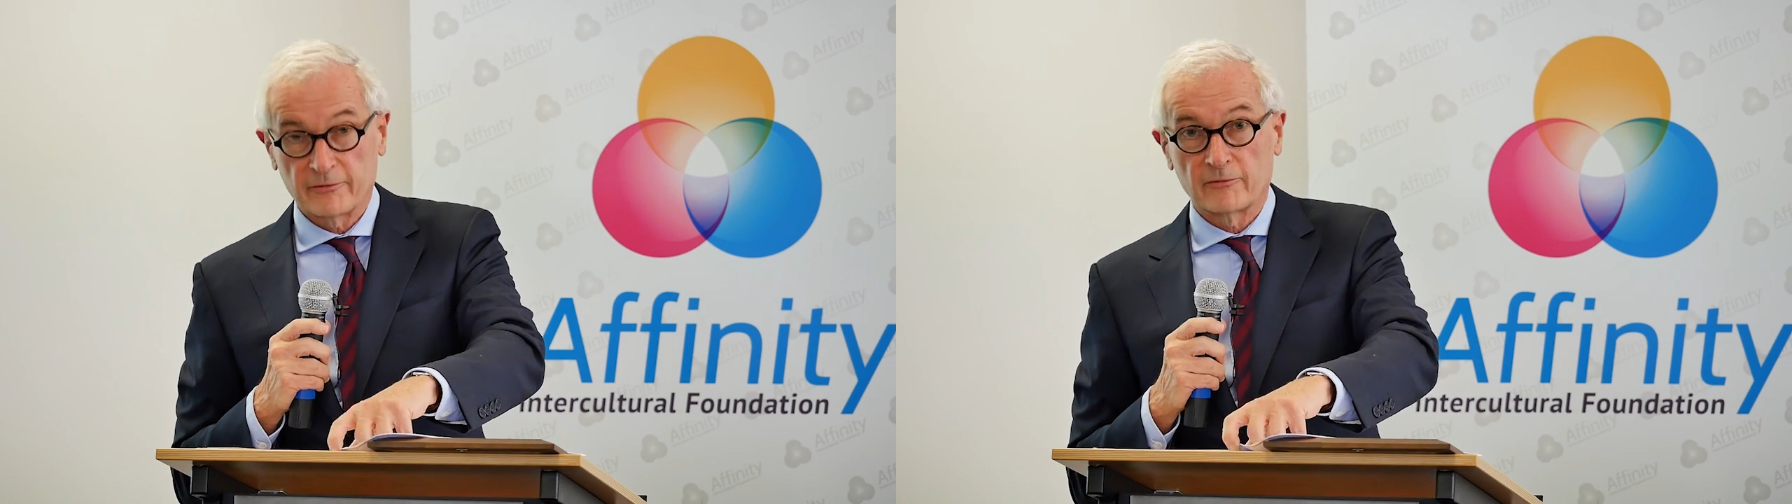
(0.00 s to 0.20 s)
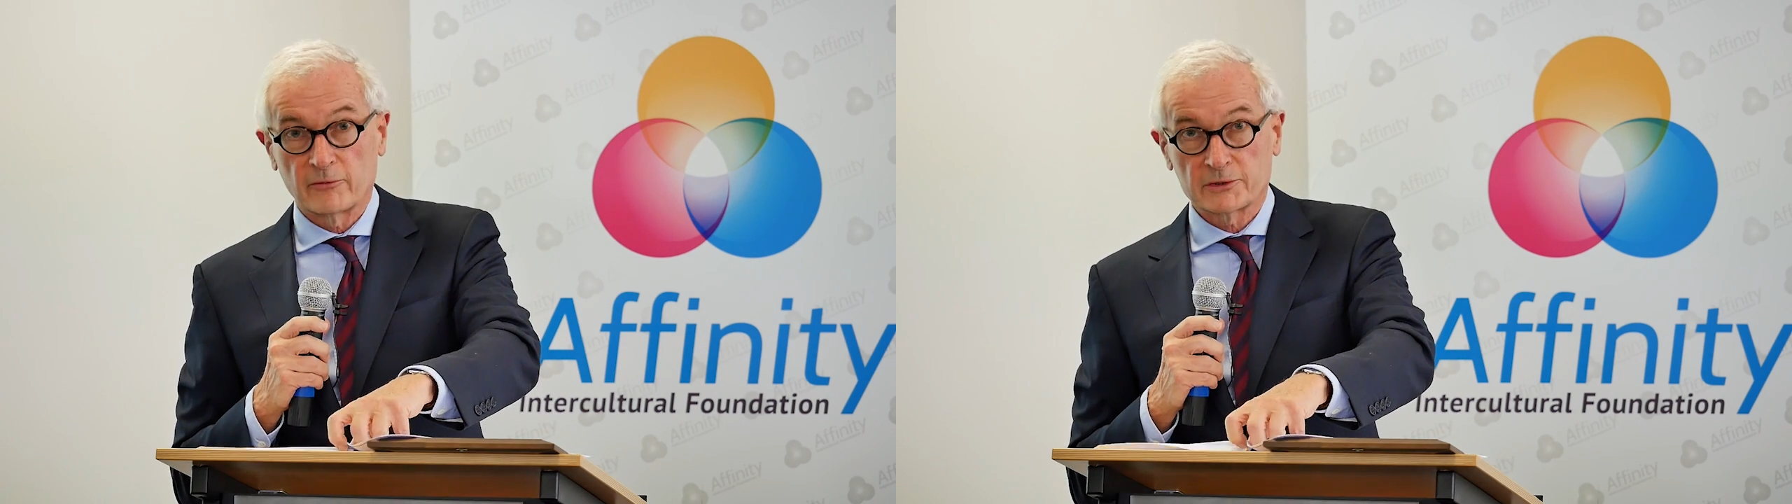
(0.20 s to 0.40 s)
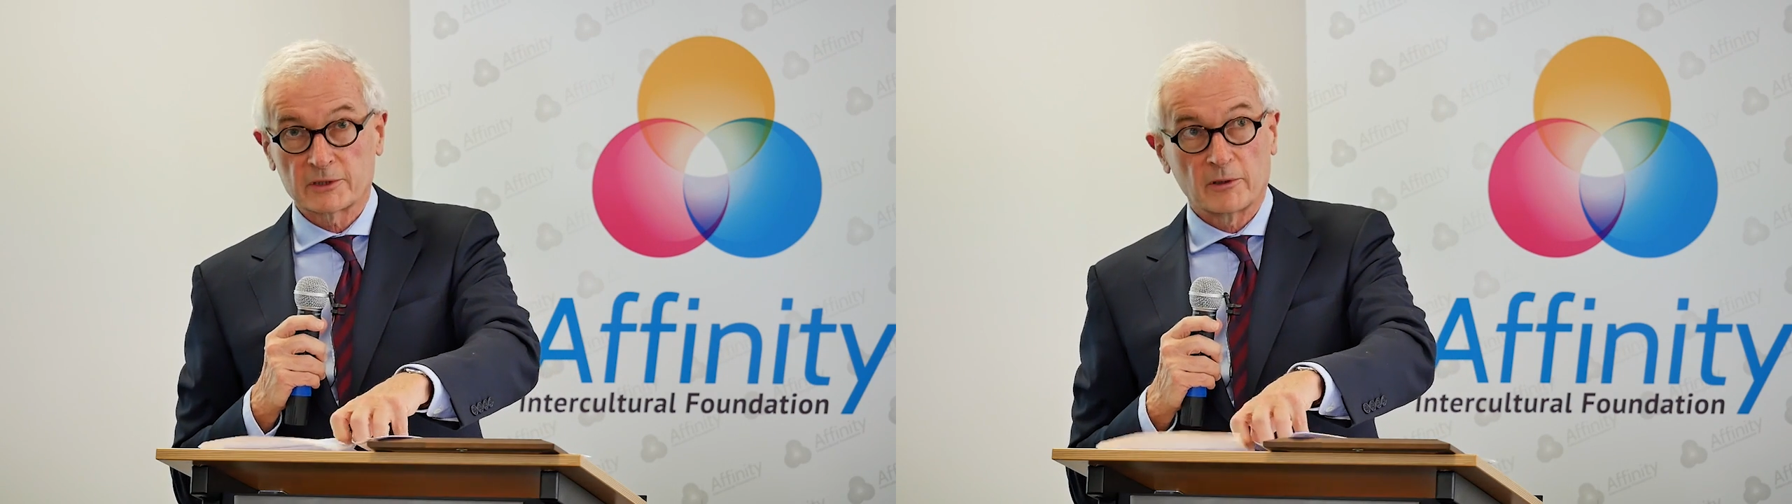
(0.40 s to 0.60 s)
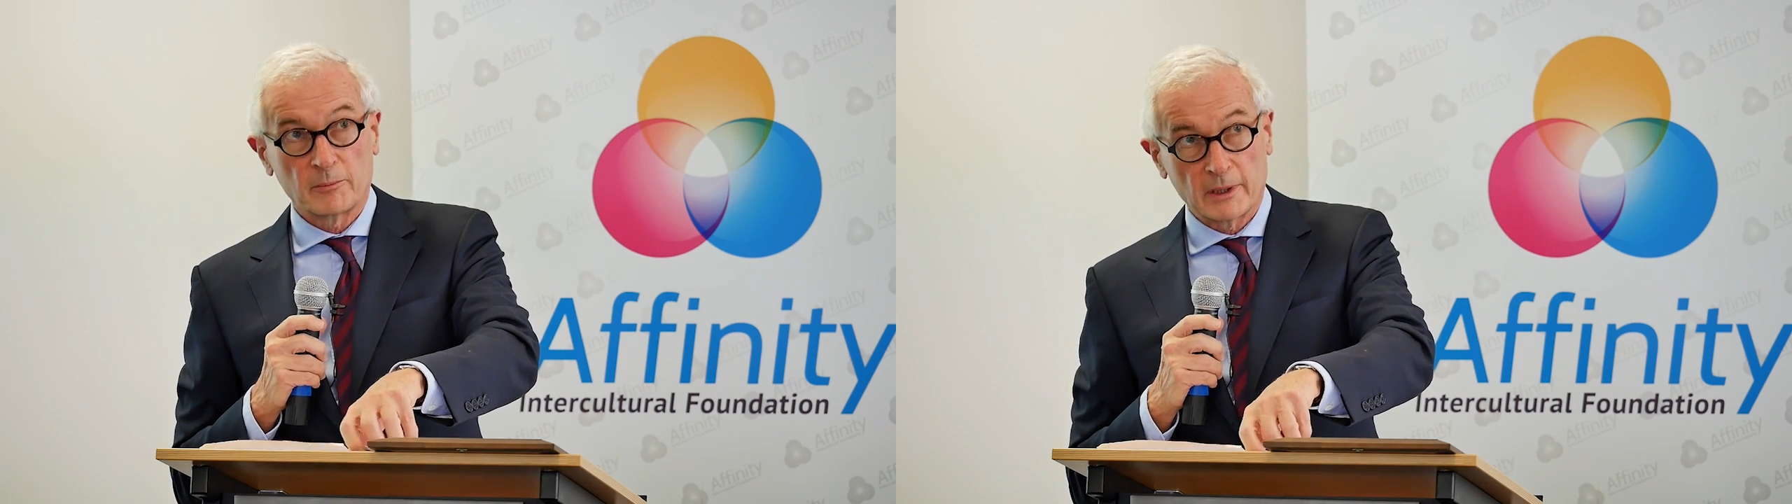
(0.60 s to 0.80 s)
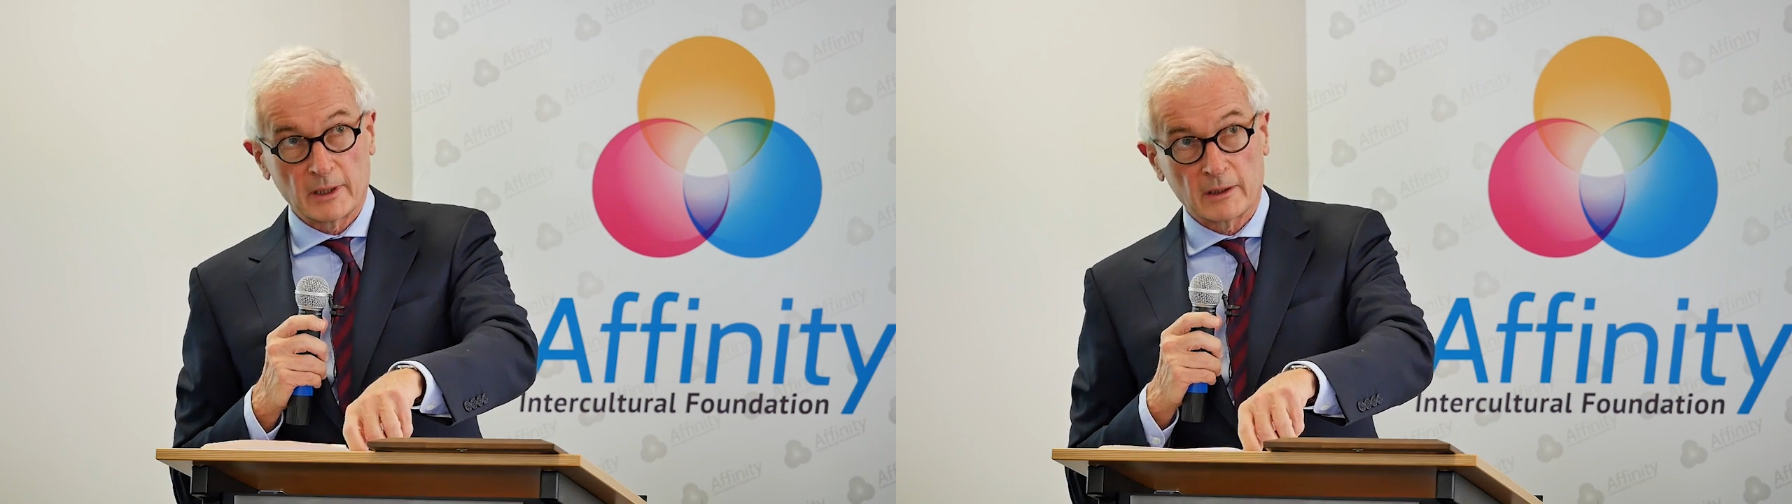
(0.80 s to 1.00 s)
of Roscoe
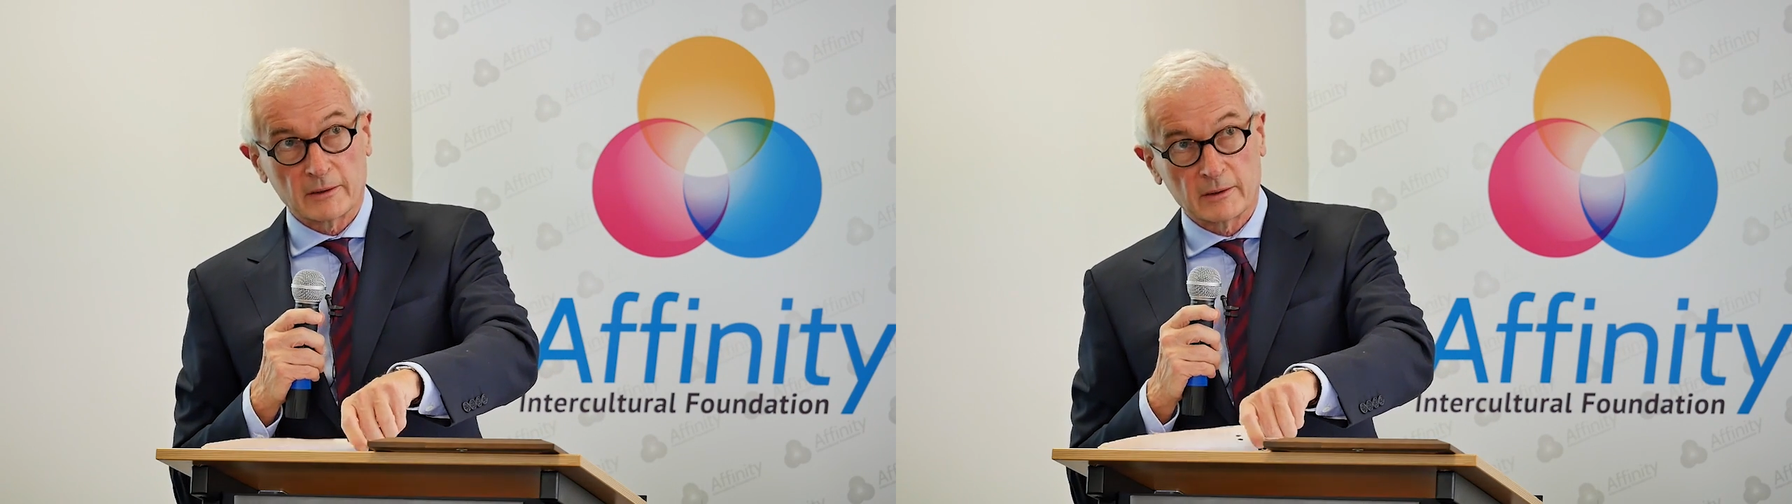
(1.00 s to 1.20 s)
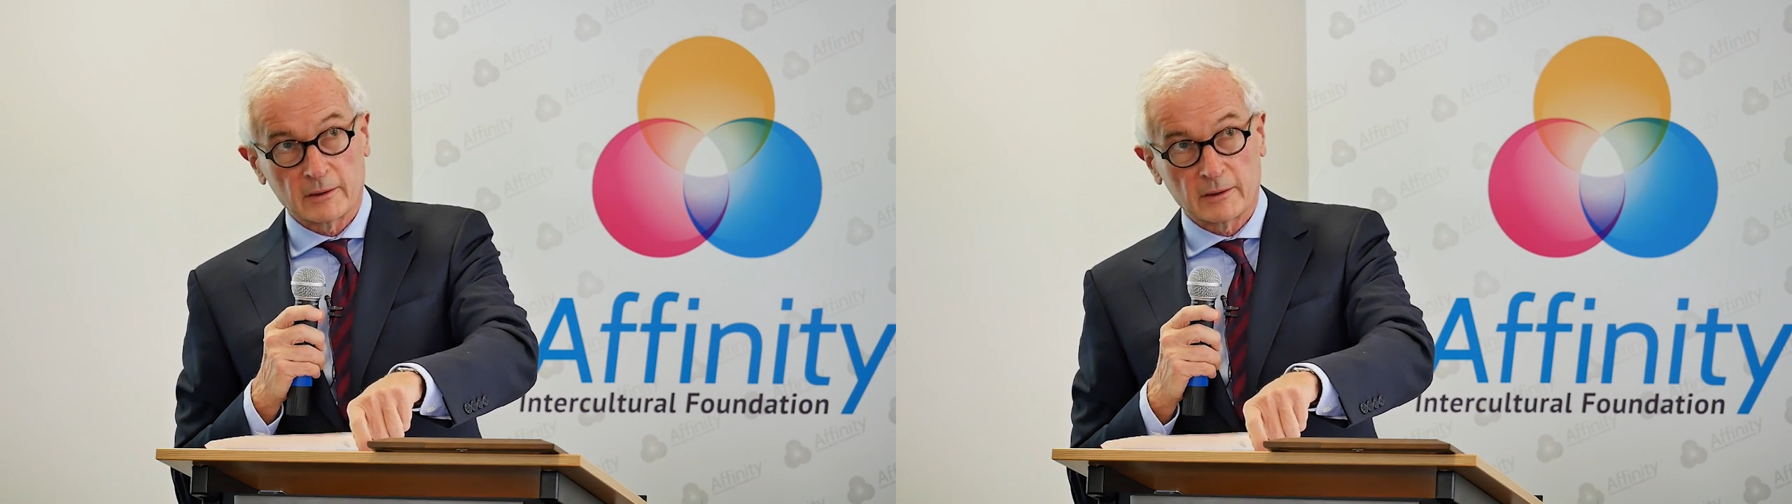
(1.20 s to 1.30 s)
Pound,